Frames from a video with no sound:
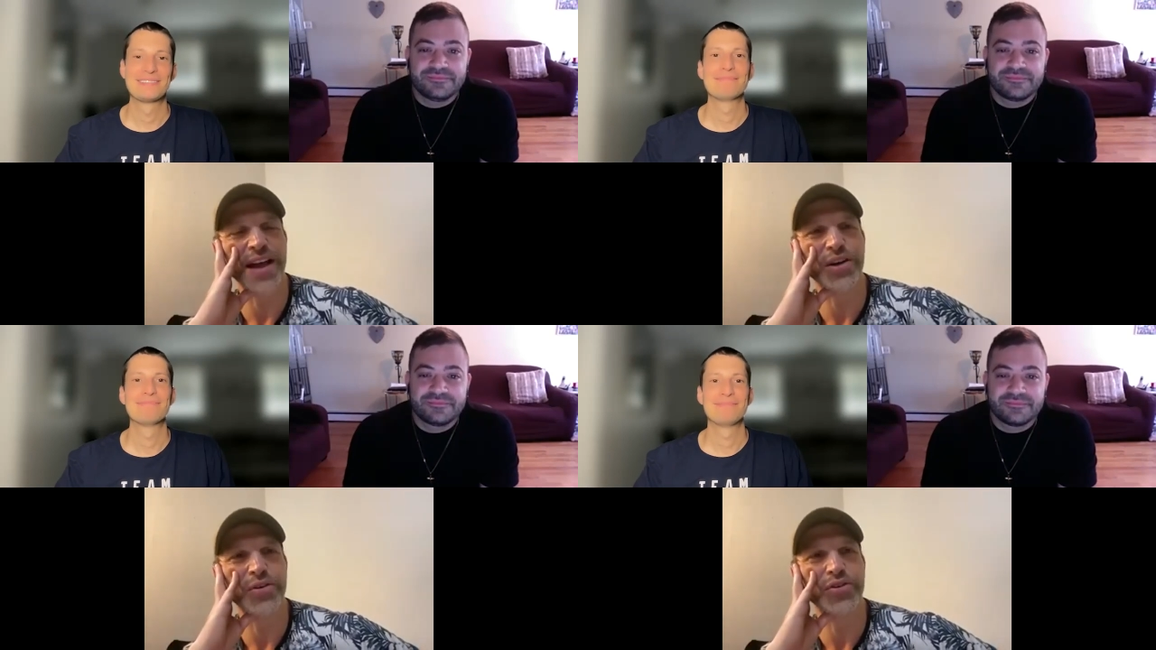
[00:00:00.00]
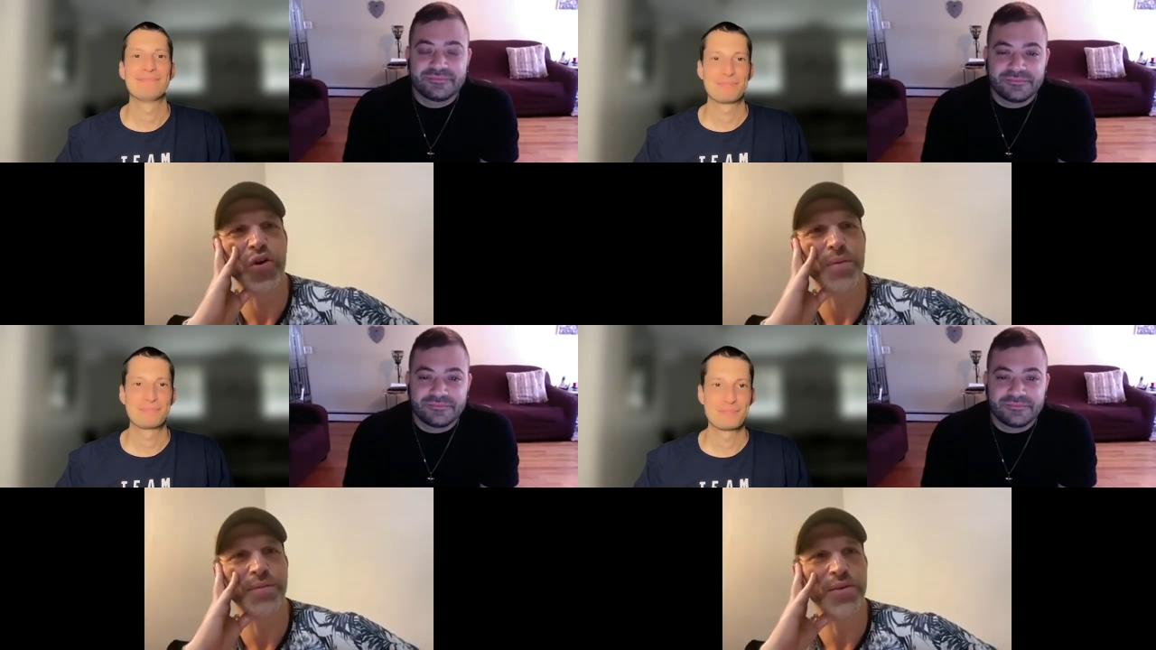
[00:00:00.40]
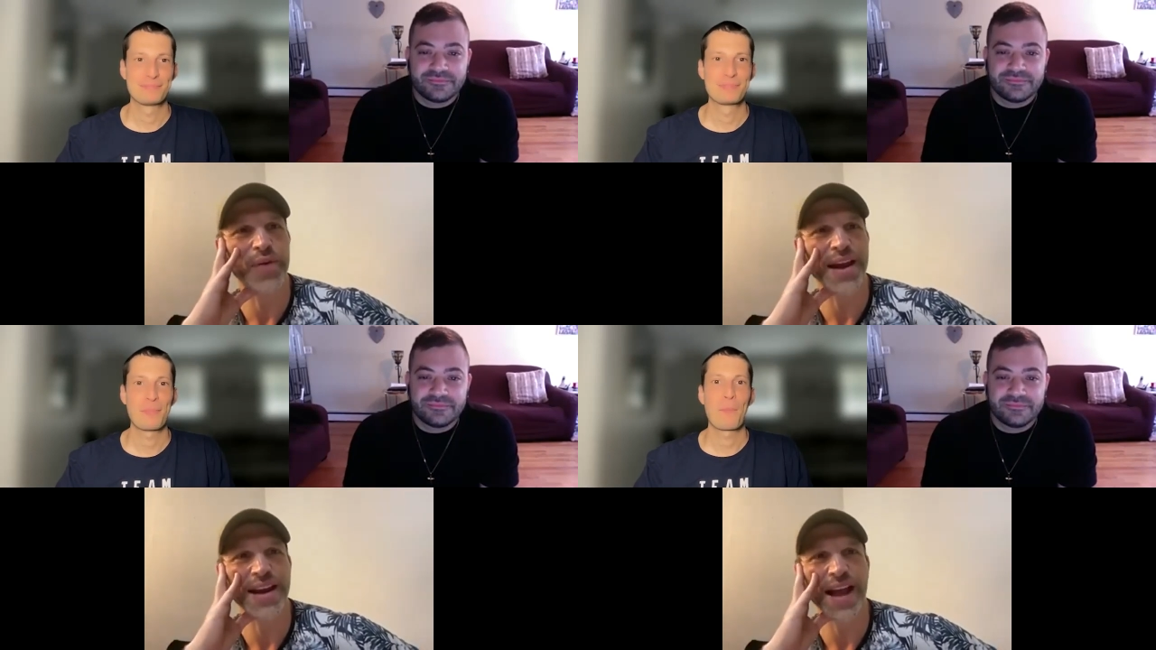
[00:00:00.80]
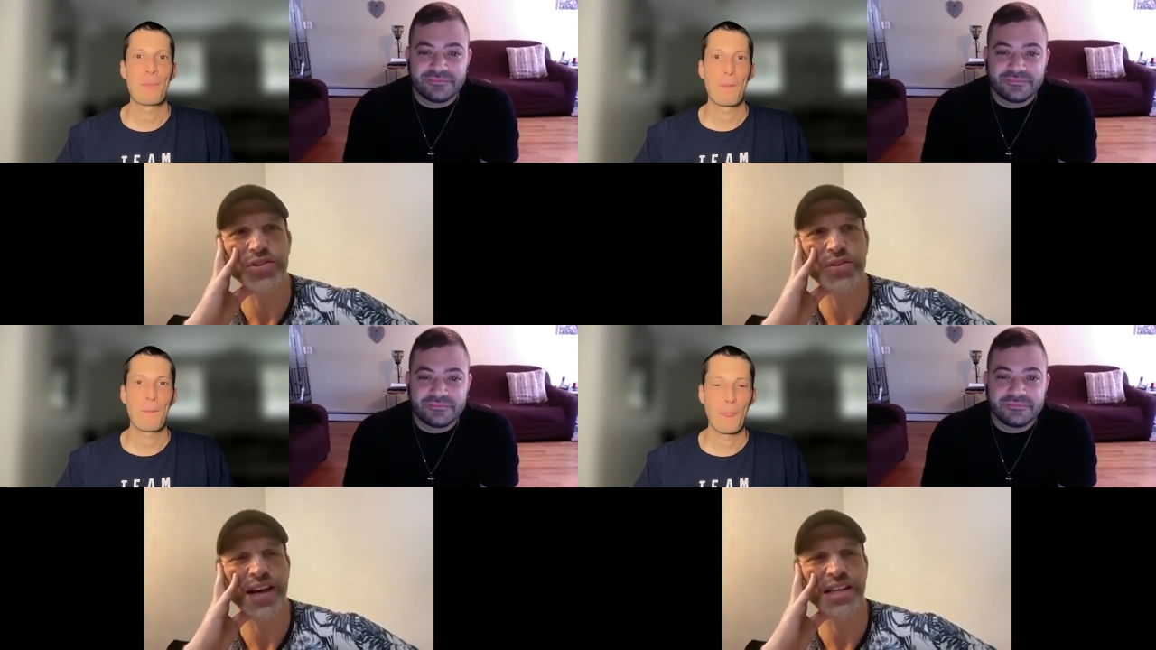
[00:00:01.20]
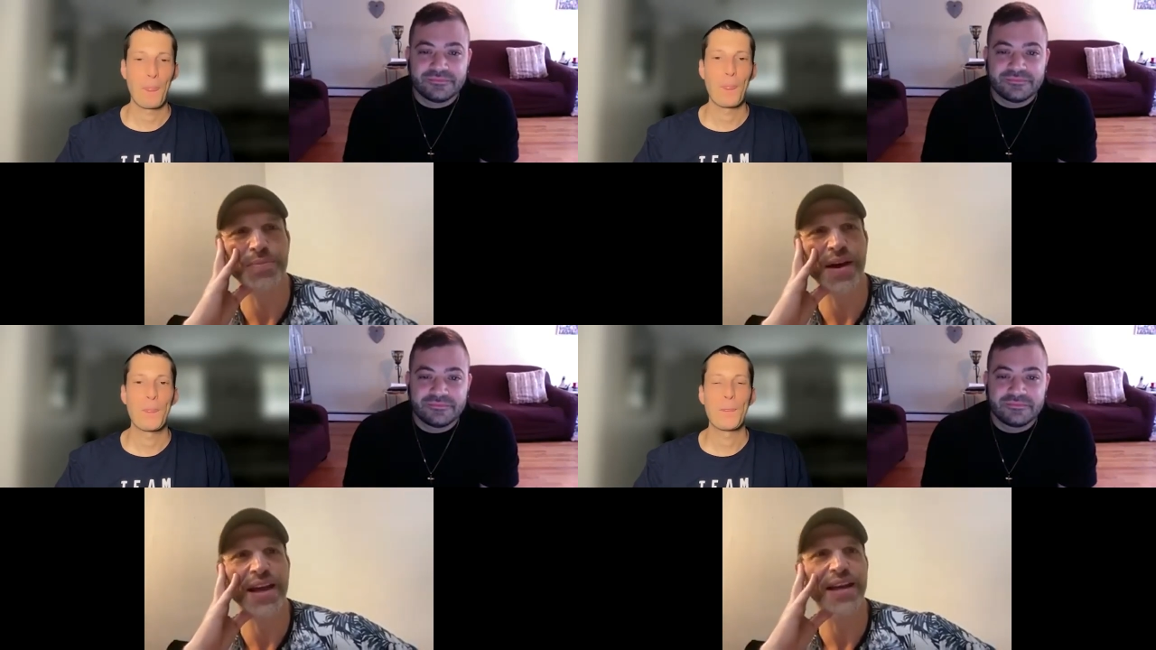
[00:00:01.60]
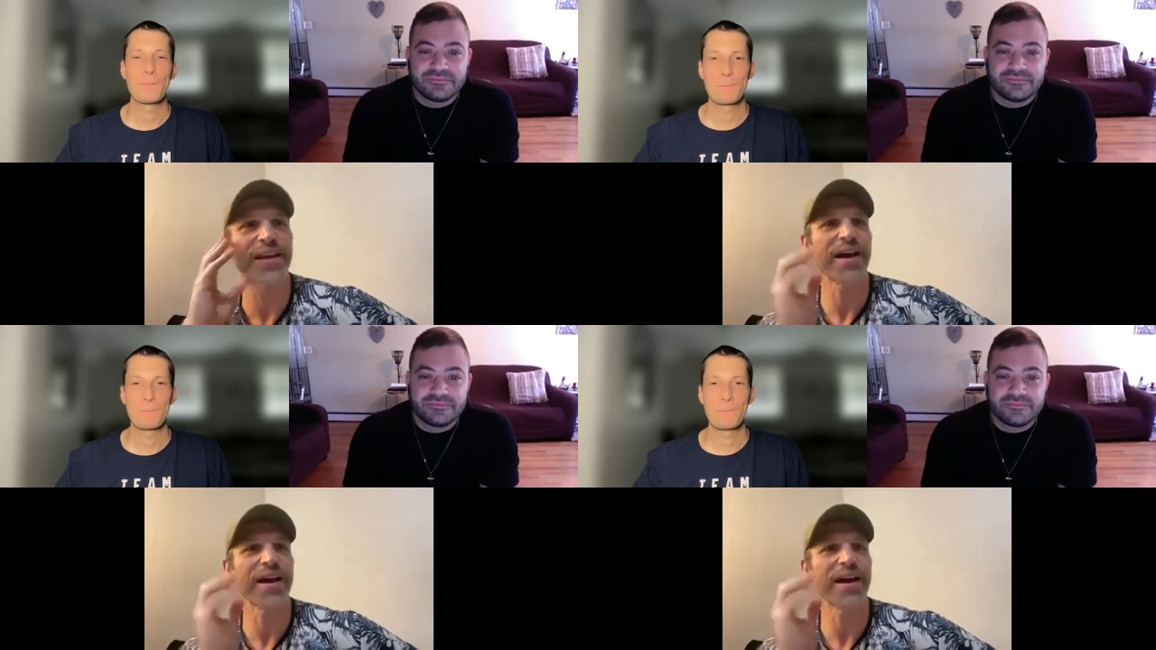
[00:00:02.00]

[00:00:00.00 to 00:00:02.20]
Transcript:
Speaker 1: I don't normally ride an exercise bike.